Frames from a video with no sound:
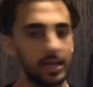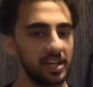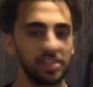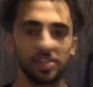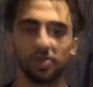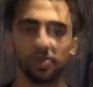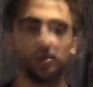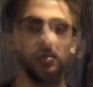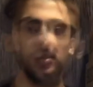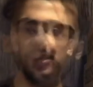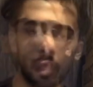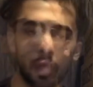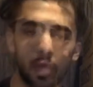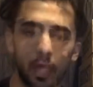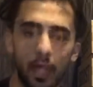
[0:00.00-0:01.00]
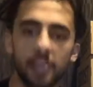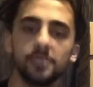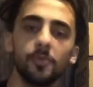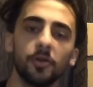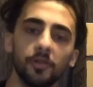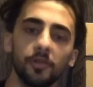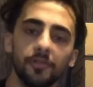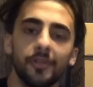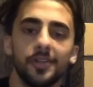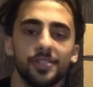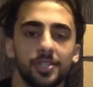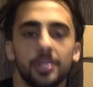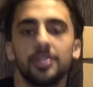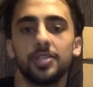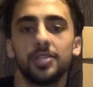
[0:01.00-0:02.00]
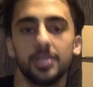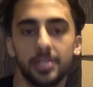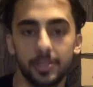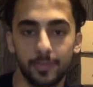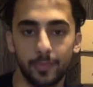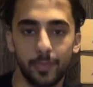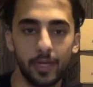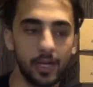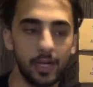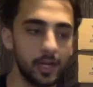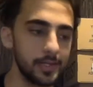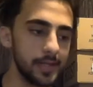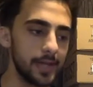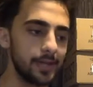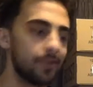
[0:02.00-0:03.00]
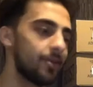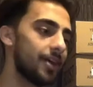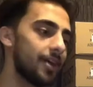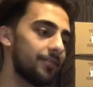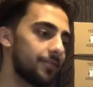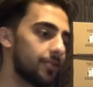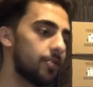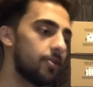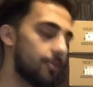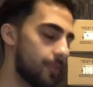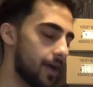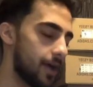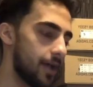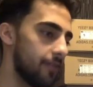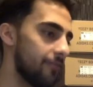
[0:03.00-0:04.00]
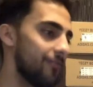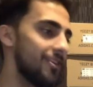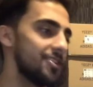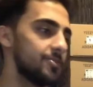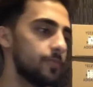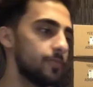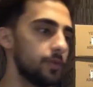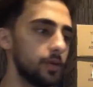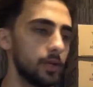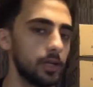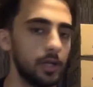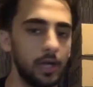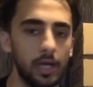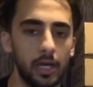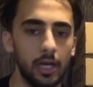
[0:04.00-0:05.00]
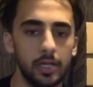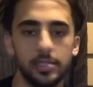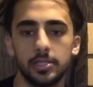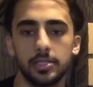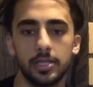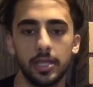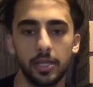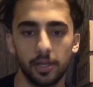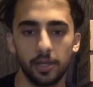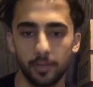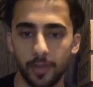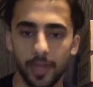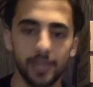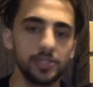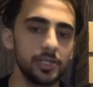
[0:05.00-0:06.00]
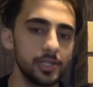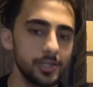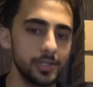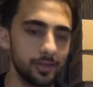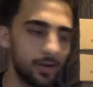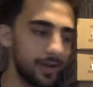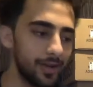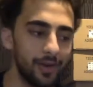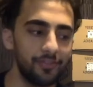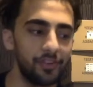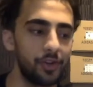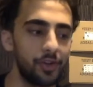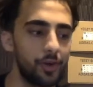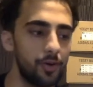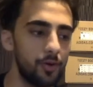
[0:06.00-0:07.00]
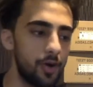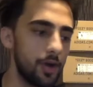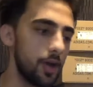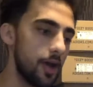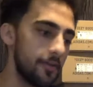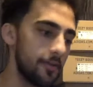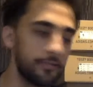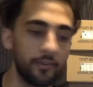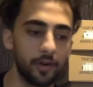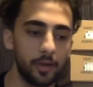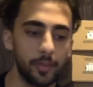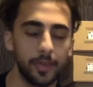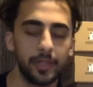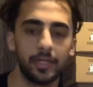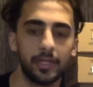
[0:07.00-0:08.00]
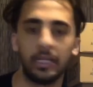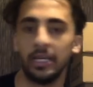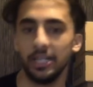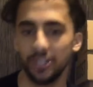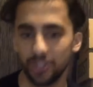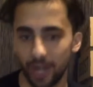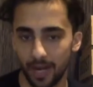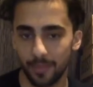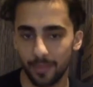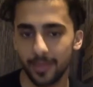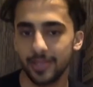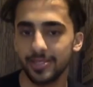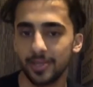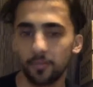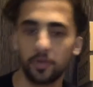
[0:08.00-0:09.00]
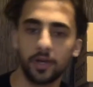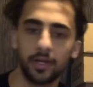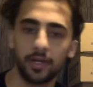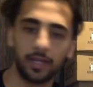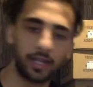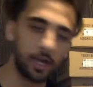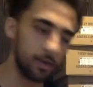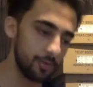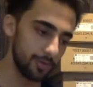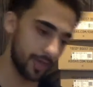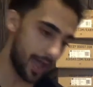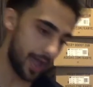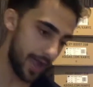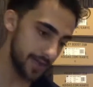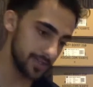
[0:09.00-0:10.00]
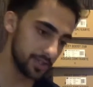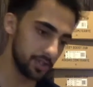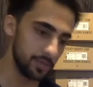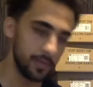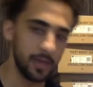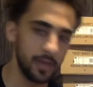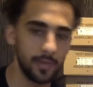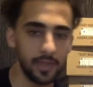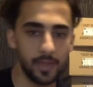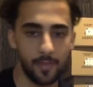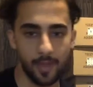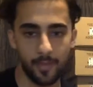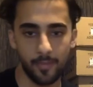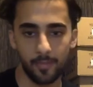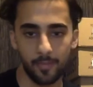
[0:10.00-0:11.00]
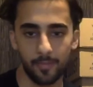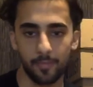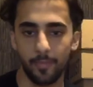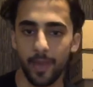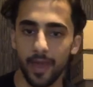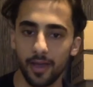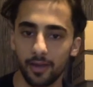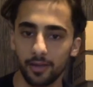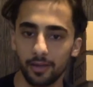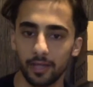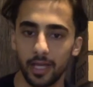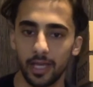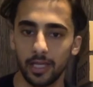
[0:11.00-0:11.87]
Extremely clutch. It's more efficient just because I don't have to go on my Facebook sneaker pages, or I don't have to go on OfferUp and try to meet someone and go through the hassle, and maybe they may bail.